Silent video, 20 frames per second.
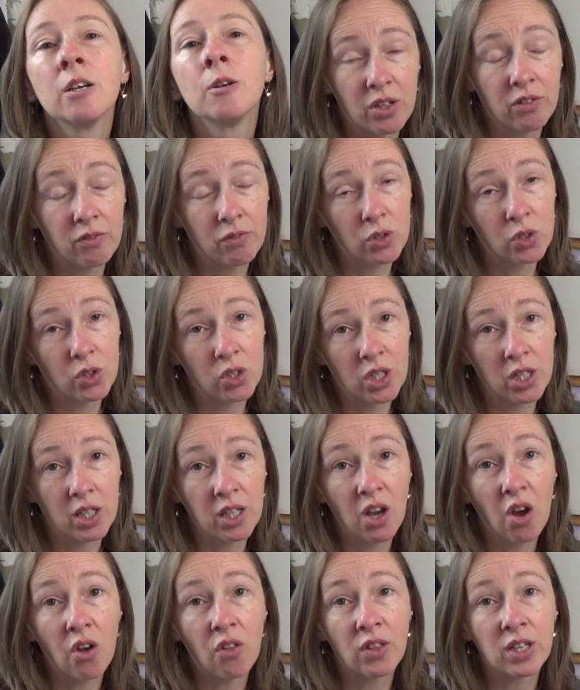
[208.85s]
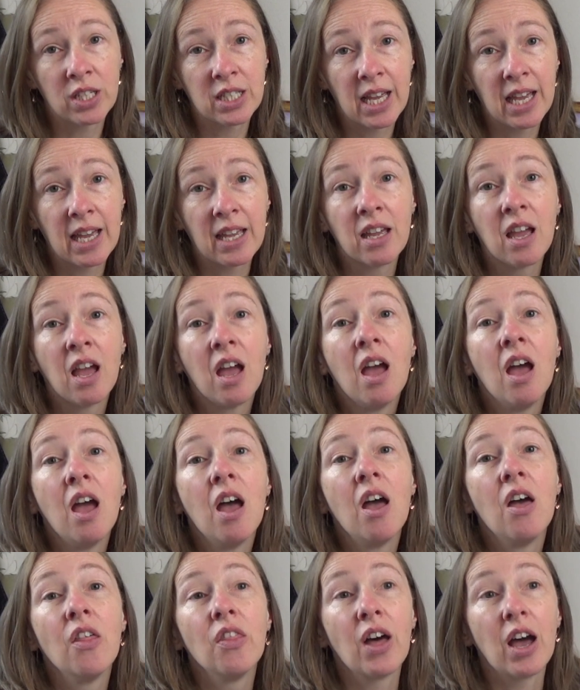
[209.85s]
Unfortunately, on the day
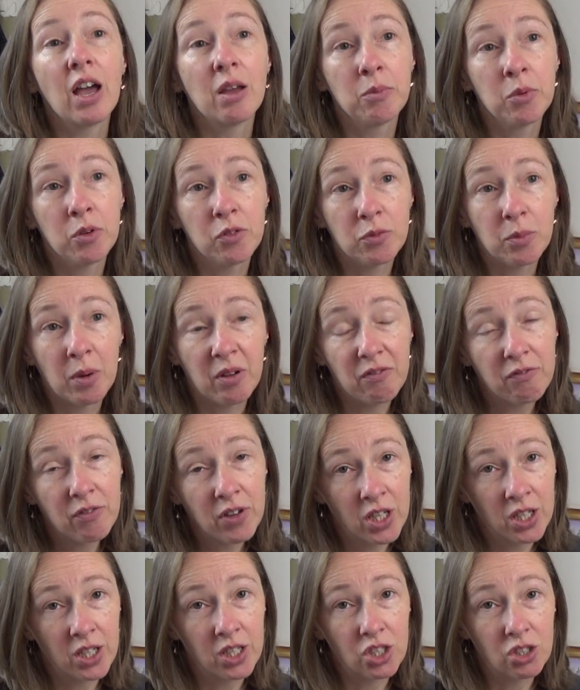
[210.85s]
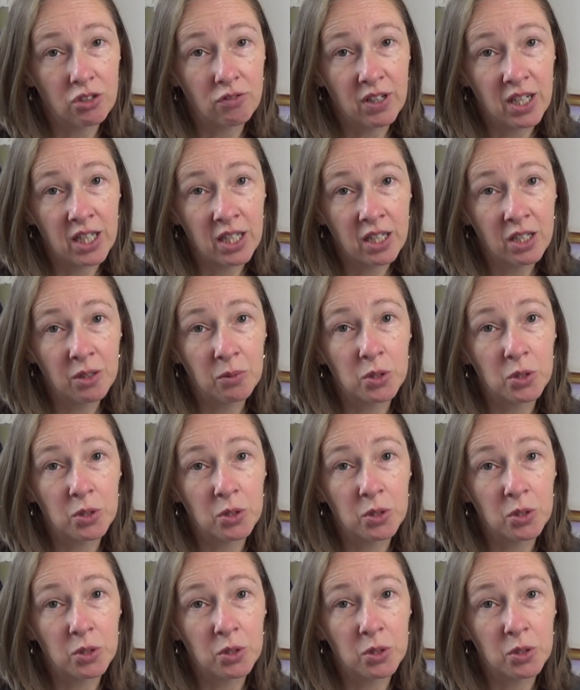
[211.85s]
that I moved my furniture in,